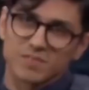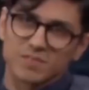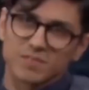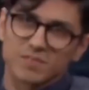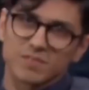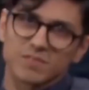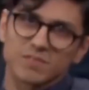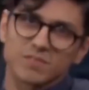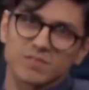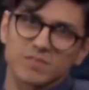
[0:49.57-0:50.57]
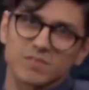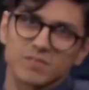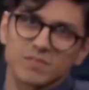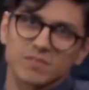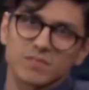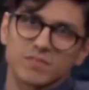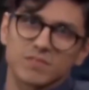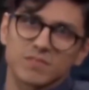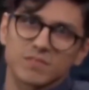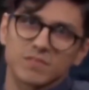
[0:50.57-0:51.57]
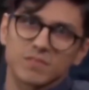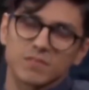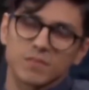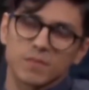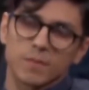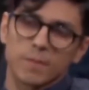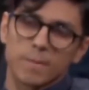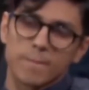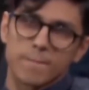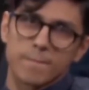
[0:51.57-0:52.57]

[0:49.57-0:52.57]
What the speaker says: No words are spoken by the person on screen.